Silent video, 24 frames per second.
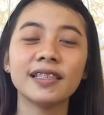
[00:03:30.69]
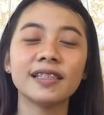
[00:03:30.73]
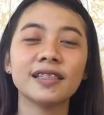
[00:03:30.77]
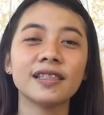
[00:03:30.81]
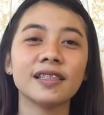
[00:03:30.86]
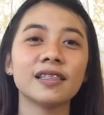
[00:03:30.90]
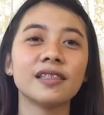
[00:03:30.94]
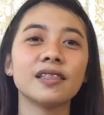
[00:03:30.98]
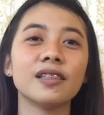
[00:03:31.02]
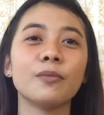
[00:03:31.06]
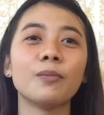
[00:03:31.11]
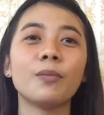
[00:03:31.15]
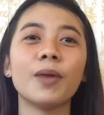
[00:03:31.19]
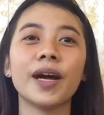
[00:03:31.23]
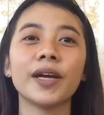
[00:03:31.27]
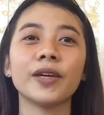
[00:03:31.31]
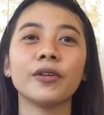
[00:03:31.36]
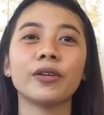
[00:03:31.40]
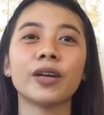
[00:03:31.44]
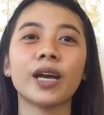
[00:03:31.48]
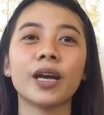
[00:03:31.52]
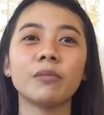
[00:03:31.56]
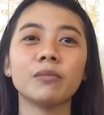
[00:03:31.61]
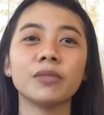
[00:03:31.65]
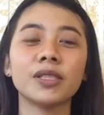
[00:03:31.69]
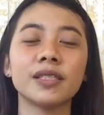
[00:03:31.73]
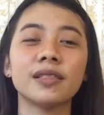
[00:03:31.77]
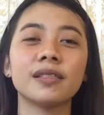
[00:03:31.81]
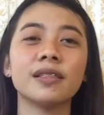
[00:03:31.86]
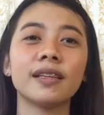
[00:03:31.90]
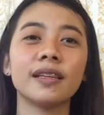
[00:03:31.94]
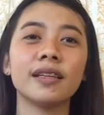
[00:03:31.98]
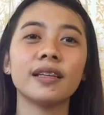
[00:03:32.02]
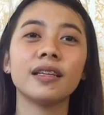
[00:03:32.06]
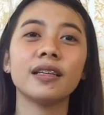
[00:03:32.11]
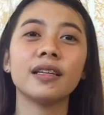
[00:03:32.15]
This is the
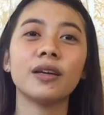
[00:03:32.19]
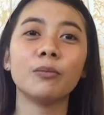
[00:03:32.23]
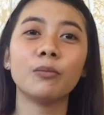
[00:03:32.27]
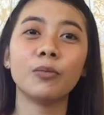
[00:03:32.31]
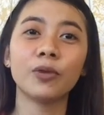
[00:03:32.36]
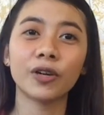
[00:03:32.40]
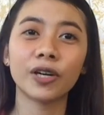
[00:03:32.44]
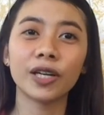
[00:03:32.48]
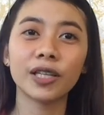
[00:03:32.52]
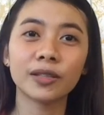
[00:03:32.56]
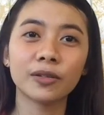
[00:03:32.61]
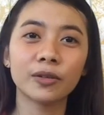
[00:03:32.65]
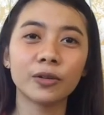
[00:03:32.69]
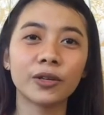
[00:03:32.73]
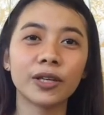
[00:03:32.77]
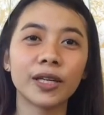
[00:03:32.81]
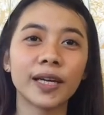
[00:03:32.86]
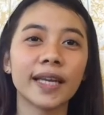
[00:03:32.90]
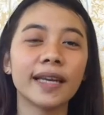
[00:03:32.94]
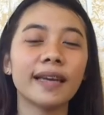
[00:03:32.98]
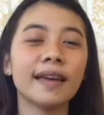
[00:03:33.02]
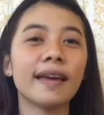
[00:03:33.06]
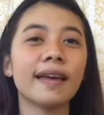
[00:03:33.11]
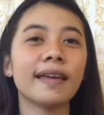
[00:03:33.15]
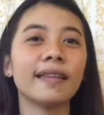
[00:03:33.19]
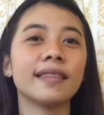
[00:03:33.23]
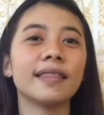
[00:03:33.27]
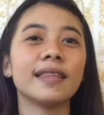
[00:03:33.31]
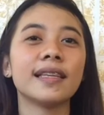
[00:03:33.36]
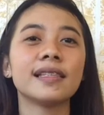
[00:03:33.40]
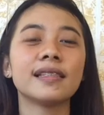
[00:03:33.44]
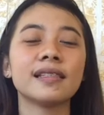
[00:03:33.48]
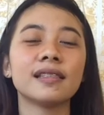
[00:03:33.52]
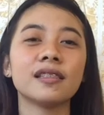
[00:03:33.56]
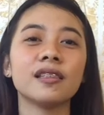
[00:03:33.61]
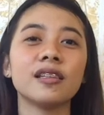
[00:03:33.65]
Biochemistry Laboratory, and
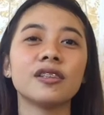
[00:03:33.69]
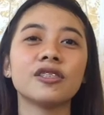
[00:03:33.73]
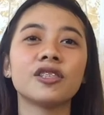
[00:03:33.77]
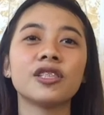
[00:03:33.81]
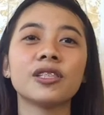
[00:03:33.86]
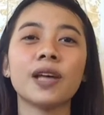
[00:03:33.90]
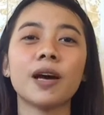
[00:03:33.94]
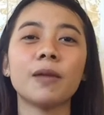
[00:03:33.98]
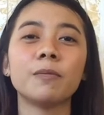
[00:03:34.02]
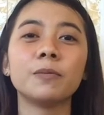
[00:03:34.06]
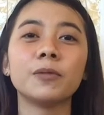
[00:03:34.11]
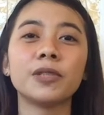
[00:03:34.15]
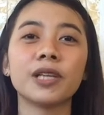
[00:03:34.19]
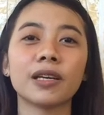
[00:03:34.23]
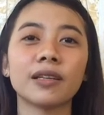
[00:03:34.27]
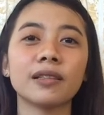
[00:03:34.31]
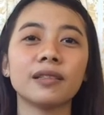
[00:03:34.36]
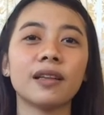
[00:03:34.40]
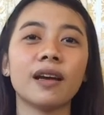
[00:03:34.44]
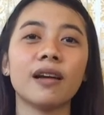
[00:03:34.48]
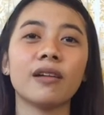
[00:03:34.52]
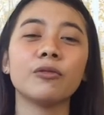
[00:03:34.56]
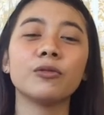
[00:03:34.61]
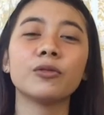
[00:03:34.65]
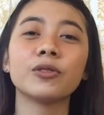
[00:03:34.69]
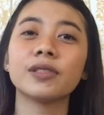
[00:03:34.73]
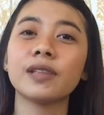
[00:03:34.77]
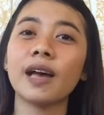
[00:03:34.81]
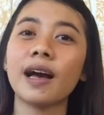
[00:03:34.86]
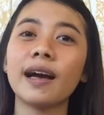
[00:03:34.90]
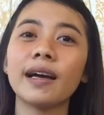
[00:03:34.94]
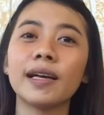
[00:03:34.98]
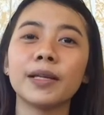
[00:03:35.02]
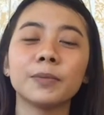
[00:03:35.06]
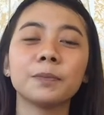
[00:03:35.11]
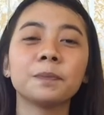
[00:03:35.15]
this is the subject na kung
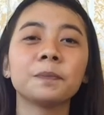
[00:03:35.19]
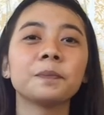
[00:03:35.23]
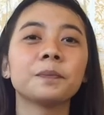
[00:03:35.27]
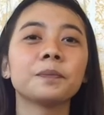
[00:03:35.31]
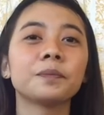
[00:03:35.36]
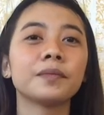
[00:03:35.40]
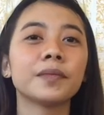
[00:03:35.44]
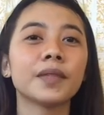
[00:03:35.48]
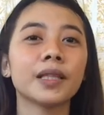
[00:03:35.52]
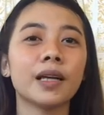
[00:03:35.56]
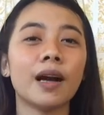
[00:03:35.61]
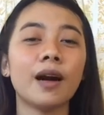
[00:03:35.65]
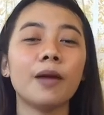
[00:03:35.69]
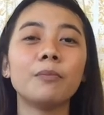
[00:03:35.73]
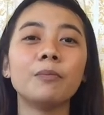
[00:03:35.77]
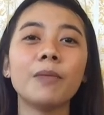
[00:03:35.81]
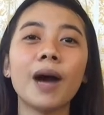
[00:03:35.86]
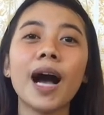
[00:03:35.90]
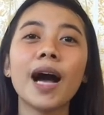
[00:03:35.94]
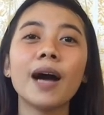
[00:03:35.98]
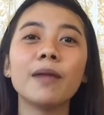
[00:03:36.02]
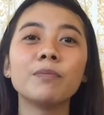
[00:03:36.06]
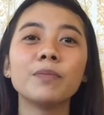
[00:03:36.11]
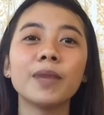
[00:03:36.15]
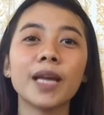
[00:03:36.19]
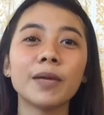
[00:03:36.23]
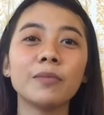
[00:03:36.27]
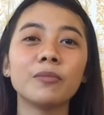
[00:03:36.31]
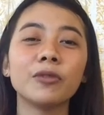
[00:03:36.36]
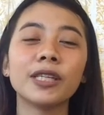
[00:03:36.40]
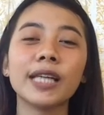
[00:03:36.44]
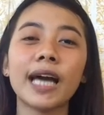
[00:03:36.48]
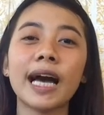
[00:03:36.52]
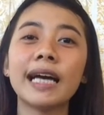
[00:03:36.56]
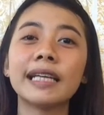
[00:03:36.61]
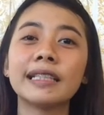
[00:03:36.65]
saan ma-apply
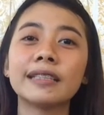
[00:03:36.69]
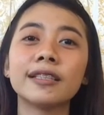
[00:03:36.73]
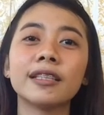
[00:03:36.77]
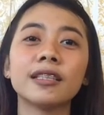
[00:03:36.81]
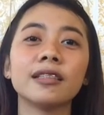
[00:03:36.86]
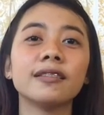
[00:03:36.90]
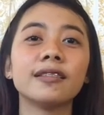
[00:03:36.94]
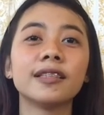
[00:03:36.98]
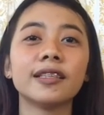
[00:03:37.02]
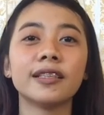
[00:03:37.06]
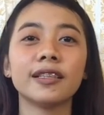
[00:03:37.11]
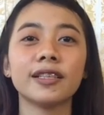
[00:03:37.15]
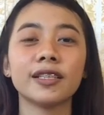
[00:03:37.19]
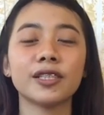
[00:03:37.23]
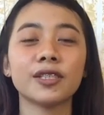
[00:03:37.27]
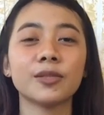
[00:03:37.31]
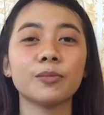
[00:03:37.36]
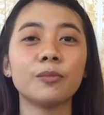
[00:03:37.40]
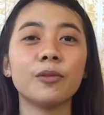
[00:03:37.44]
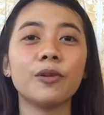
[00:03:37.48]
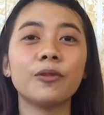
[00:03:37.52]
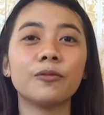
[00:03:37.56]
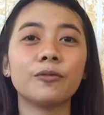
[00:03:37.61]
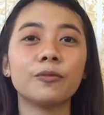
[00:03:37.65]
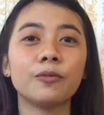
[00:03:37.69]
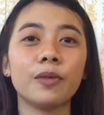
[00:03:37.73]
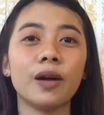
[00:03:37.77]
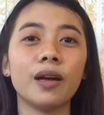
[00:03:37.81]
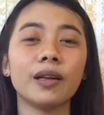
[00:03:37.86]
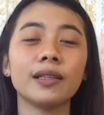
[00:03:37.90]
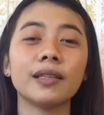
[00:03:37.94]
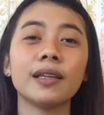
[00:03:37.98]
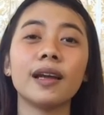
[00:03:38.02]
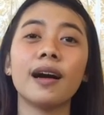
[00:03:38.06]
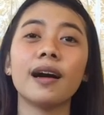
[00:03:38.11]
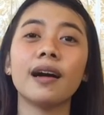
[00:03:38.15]
mo lahat ng learnings mo
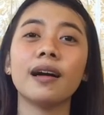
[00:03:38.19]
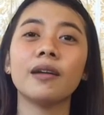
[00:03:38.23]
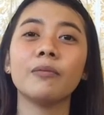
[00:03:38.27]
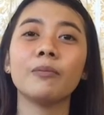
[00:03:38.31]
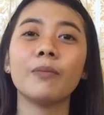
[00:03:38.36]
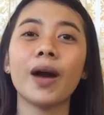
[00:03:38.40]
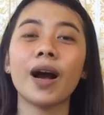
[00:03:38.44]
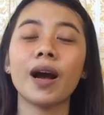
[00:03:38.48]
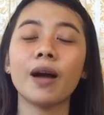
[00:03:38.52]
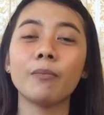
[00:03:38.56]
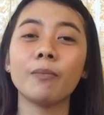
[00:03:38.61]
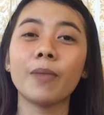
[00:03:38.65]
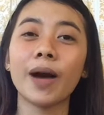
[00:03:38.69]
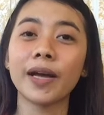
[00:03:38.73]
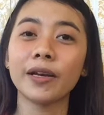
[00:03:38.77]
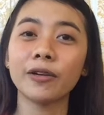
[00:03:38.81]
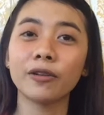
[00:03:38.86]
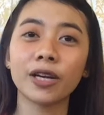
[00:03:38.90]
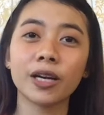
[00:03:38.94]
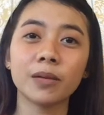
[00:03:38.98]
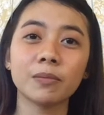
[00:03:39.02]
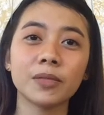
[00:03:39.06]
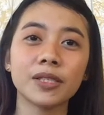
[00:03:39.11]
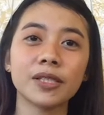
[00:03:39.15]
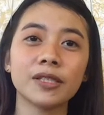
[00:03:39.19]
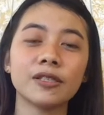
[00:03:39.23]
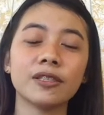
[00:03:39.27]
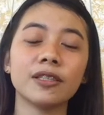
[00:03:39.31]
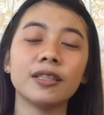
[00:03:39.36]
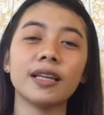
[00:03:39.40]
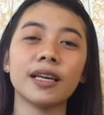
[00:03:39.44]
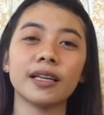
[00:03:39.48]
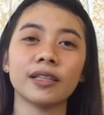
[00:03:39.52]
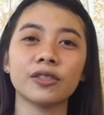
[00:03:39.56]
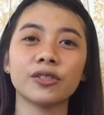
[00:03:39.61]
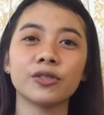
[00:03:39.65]
ng mga
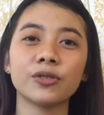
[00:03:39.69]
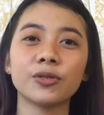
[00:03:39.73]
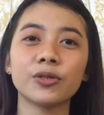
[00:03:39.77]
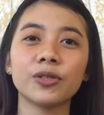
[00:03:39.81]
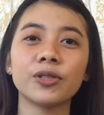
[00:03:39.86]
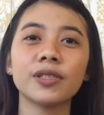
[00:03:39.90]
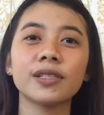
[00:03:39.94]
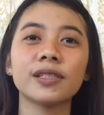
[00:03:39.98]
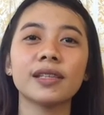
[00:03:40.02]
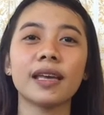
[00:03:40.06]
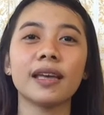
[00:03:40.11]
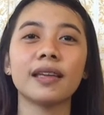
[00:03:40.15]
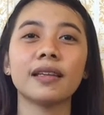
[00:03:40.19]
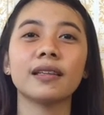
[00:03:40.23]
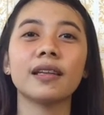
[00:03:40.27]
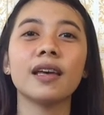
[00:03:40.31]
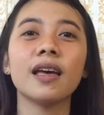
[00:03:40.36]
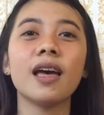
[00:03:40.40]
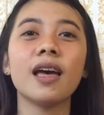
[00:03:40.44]
biochemistry lectures, and